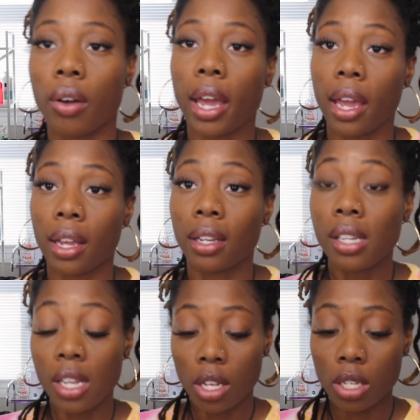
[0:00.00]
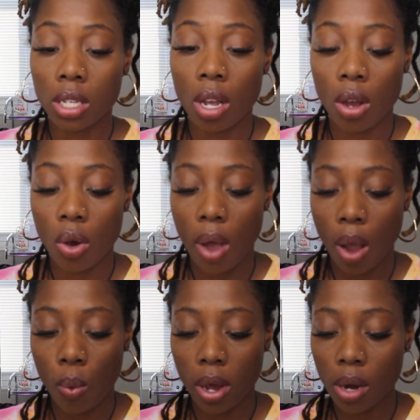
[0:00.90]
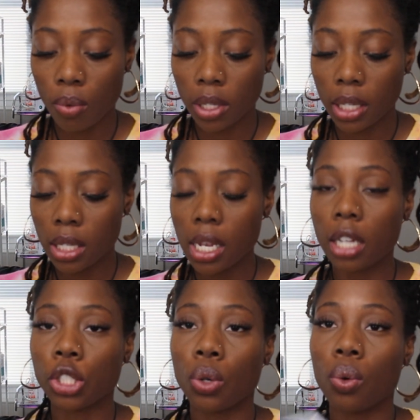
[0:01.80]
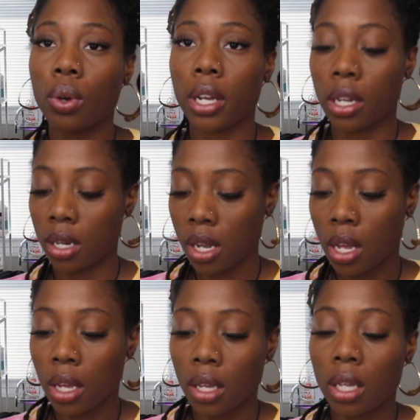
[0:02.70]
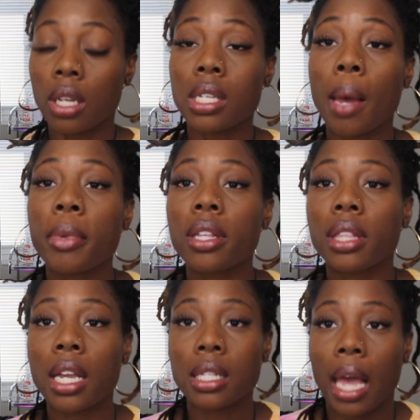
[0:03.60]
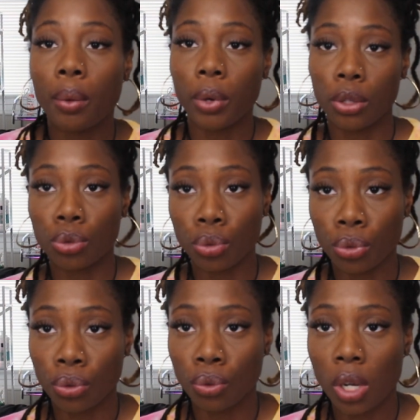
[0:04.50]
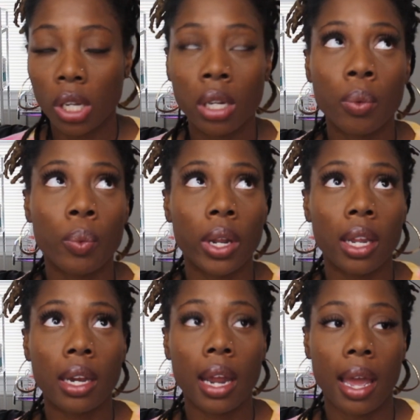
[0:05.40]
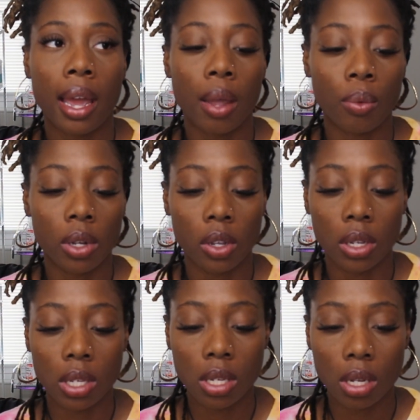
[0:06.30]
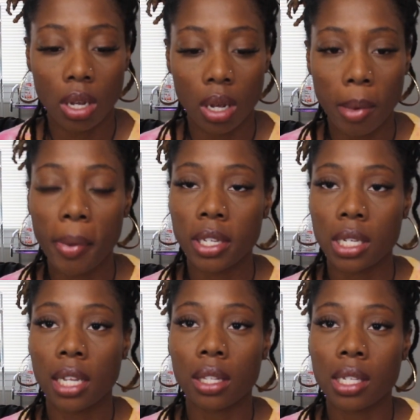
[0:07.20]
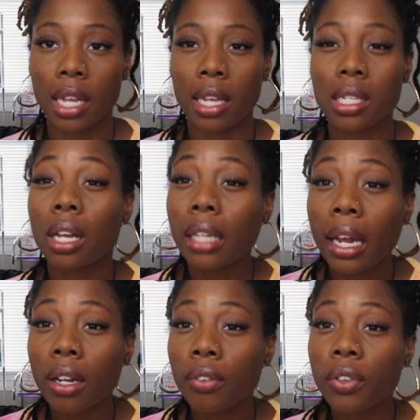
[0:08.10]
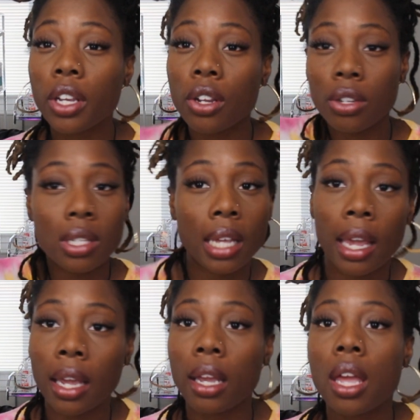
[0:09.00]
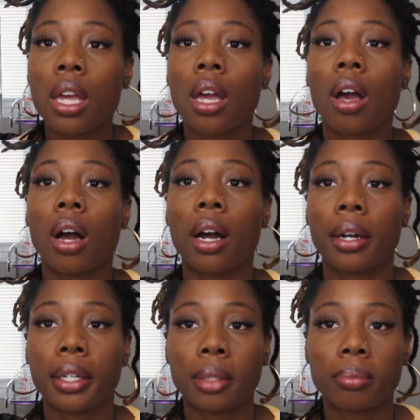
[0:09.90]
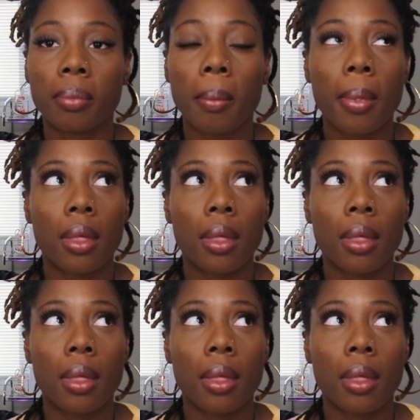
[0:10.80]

Okay, so I want to really touch on some of the things I went through when I was about to take this test. A lot of hearsay. I